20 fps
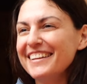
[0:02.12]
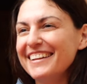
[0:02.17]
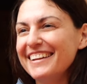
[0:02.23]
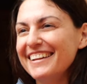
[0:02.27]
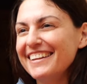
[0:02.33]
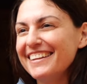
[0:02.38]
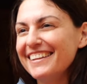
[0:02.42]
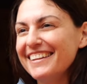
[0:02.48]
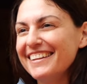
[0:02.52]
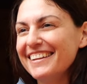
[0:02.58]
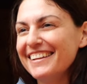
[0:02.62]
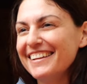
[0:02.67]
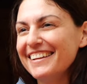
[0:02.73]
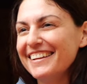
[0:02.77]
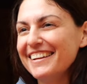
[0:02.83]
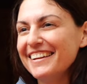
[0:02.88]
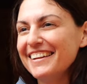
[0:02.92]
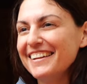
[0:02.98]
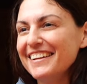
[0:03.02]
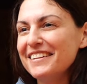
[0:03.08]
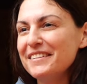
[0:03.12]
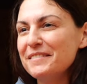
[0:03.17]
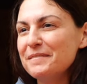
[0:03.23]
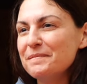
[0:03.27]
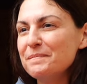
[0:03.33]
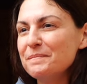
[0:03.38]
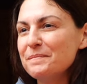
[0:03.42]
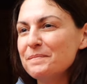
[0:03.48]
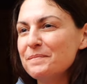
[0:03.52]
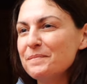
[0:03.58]
How are you today? How's your
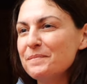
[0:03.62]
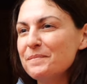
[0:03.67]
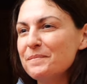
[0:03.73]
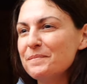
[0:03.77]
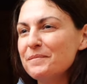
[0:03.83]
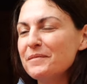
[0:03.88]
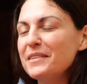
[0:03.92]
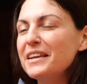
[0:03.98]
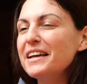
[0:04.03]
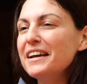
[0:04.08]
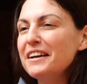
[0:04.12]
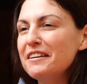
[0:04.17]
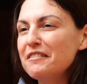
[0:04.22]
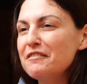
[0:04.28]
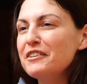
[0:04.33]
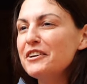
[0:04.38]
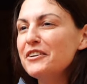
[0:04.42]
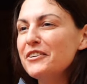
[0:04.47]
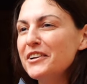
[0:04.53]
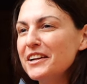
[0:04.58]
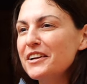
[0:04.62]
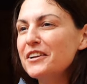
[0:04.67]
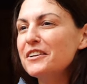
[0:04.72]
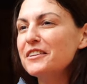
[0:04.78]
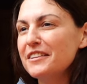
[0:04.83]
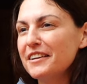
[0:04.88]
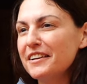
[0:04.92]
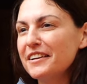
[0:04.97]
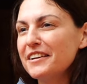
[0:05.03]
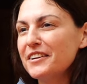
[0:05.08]
experience here? Yeah, very
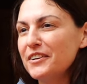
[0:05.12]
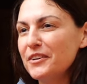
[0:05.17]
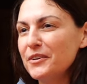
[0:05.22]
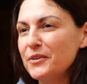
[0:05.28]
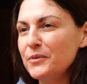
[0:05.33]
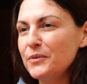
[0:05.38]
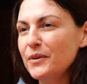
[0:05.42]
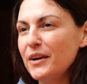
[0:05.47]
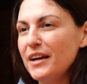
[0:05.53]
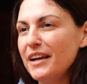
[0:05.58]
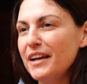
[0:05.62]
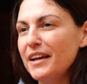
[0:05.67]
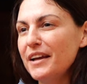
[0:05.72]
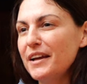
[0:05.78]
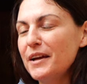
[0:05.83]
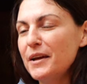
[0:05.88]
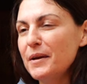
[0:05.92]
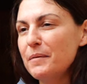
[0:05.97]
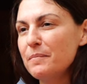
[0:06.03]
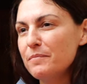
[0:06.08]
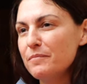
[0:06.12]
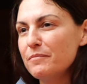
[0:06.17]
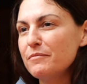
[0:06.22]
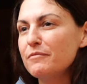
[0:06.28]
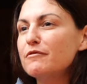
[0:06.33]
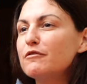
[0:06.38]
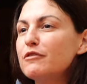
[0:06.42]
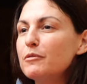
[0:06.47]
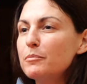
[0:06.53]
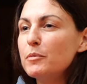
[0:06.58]
good, thank you. From
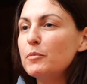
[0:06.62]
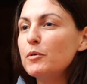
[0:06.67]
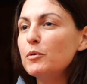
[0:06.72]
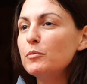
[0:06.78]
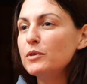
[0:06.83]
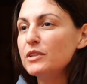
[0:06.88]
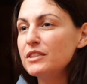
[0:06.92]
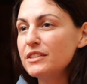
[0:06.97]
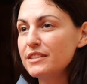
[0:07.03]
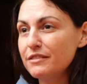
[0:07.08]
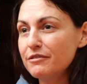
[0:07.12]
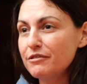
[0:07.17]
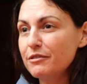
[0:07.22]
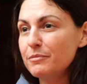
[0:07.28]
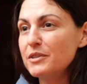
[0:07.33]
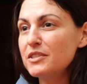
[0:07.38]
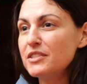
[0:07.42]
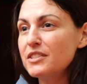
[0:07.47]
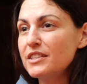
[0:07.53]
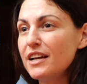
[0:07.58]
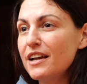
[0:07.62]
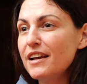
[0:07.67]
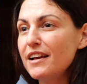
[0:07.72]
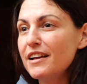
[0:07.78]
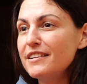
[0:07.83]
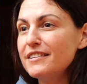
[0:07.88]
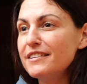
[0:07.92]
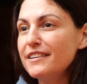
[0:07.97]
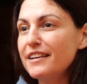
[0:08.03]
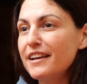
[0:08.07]
the
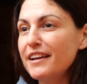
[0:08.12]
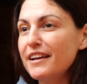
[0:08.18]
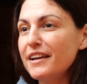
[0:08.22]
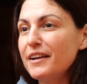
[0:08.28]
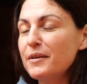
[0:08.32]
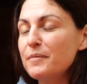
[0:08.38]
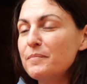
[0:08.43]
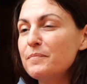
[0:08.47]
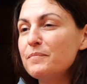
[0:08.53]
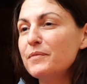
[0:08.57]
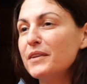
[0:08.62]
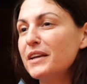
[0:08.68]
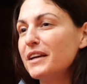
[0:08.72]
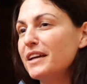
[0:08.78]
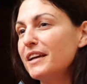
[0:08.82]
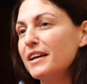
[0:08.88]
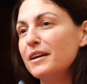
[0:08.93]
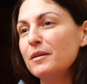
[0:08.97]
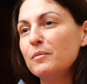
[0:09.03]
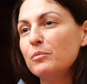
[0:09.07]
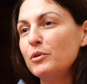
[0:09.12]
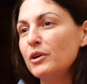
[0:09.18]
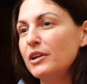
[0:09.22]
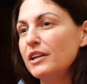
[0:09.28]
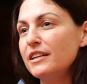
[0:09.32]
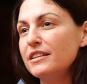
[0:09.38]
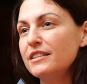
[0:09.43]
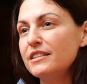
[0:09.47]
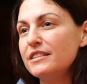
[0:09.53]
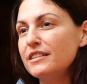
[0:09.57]
start,
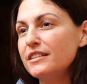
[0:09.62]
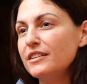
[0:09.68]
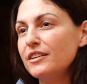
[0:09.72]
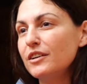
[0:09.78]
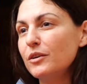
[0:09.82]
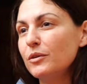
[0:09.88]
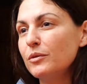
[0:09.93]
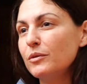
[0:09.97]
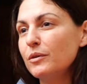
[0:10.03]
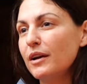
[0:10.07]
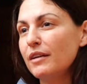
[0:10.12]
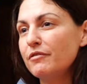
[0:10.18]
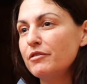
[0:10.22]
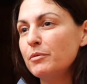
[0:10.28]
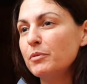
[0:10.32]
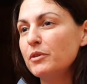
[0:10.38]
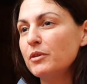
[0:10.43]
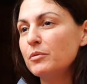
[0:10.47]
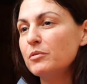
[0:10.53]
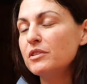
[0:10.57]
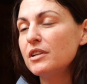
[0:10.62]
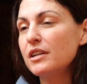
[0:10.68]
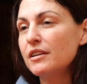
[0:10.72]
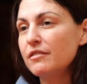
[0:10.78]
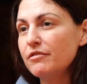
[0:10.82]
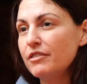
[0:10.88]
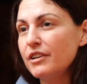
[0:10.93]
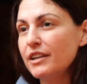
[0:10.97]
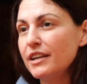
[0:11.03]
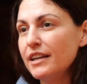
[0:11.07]
brilliant, you know, everybody was
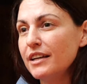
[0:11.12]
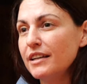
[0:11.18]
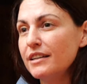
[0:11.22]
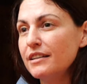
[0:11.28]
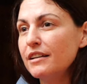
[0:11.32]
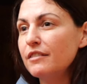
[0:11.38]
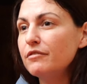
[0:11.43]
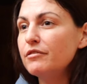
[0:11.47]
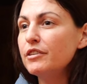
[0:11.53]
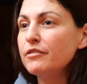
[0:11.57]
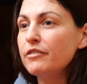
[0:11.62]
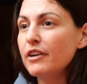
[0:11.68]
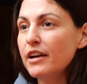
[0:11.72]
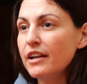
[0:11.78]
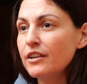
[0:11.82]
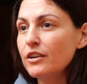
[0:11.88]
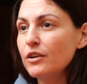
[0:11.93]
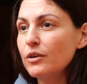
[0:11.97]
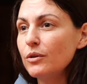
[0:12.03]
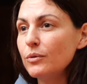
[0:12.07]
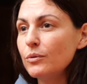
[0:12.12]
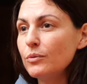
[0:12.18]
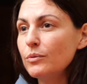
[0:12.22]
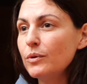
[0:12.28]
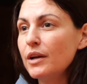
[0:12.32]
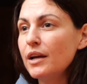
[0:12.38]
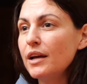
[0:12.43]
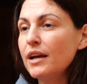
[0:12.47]
lovely, lovely venue.